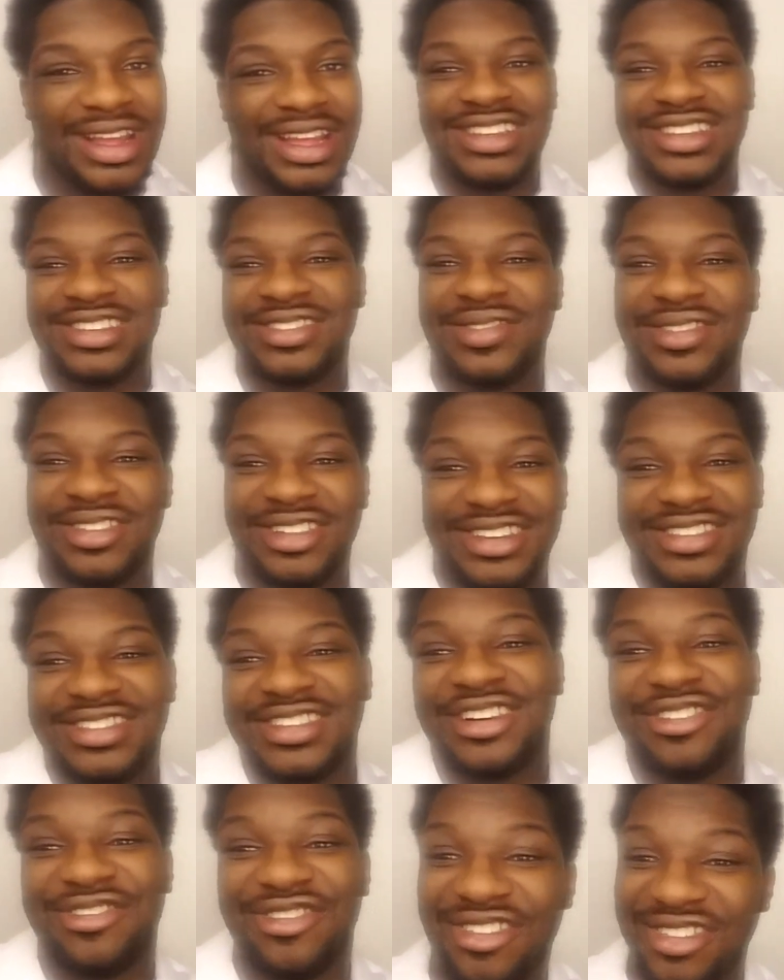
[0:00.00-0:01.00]
I just want us
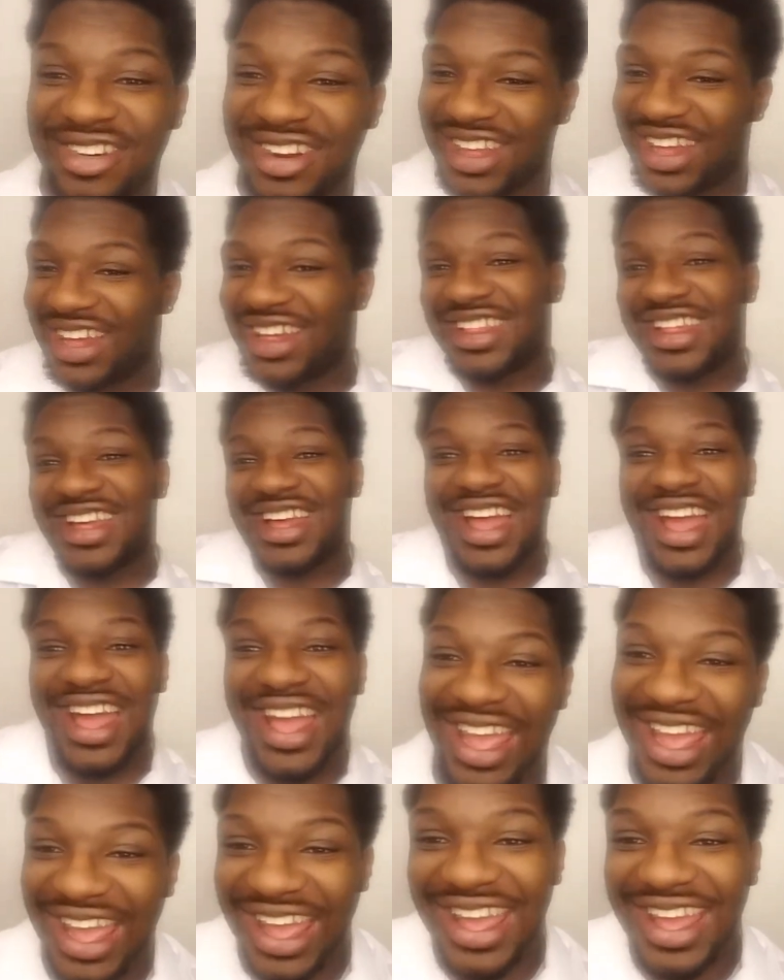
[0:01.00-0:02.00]
to grow together.
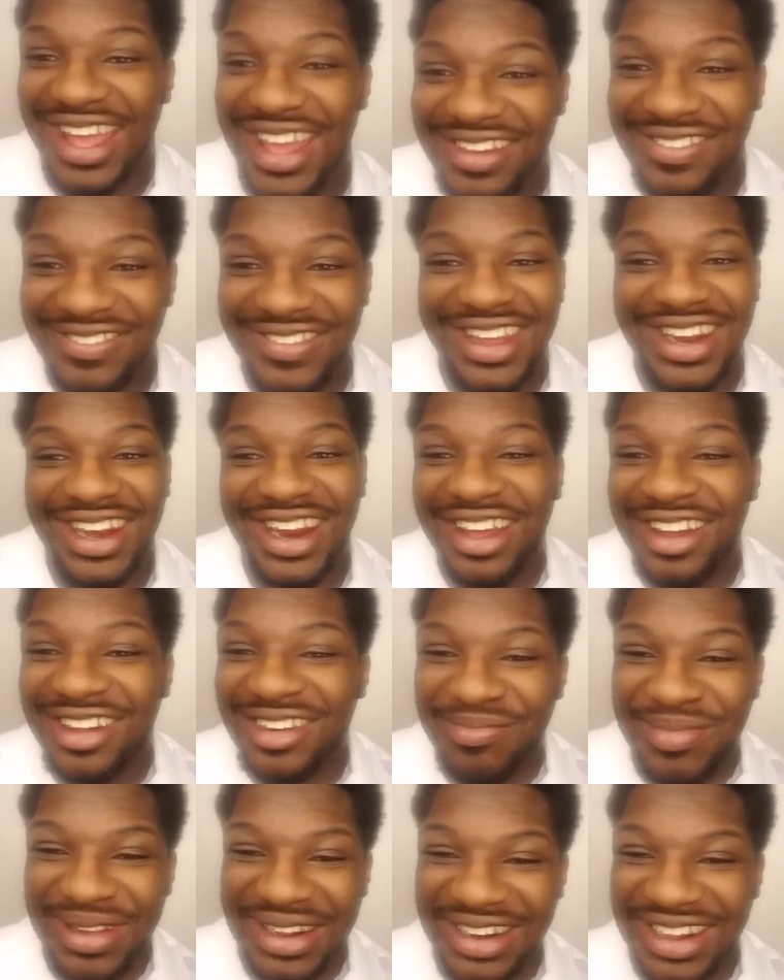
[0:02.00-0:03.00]
Hey, we can
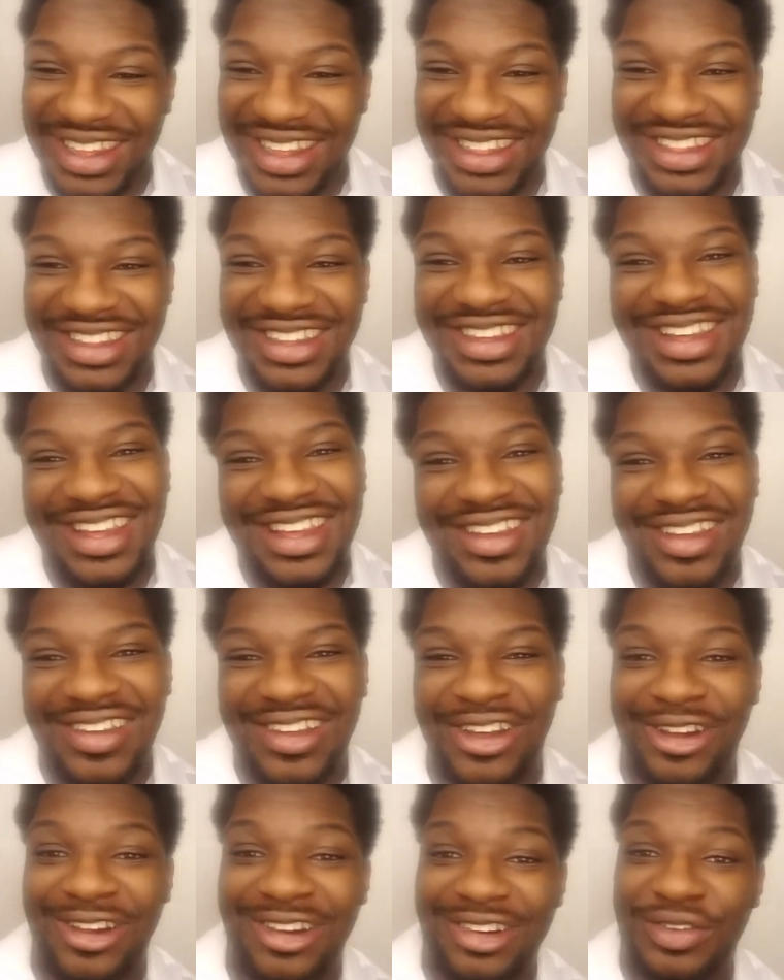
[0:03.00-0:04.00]
all be together,
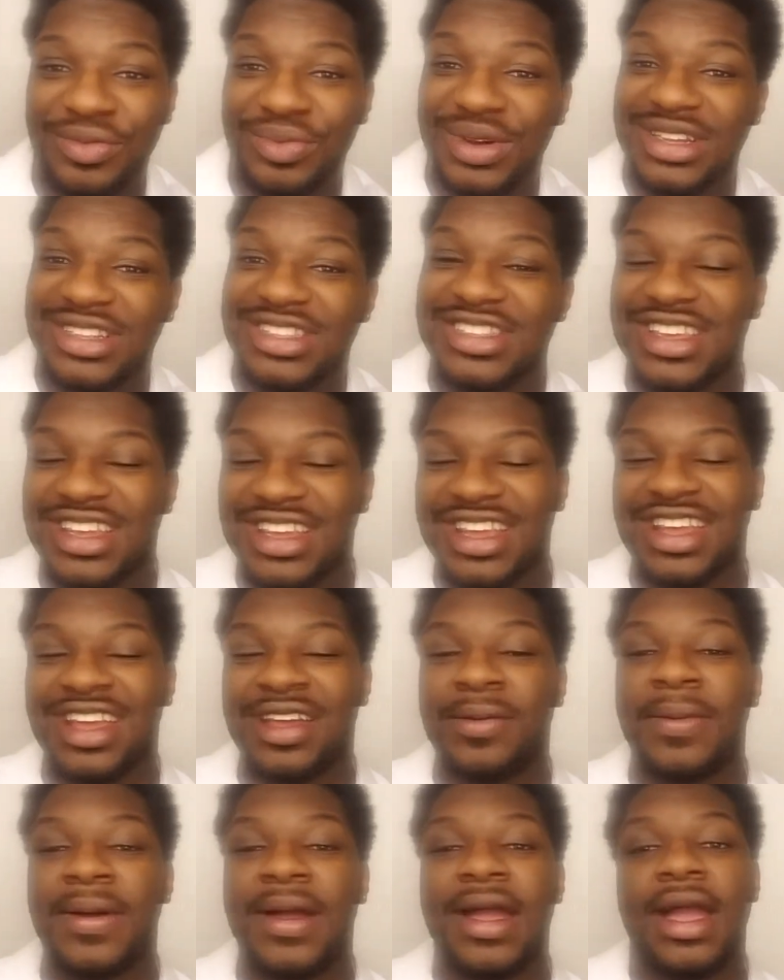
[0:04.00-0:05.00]
all on one team.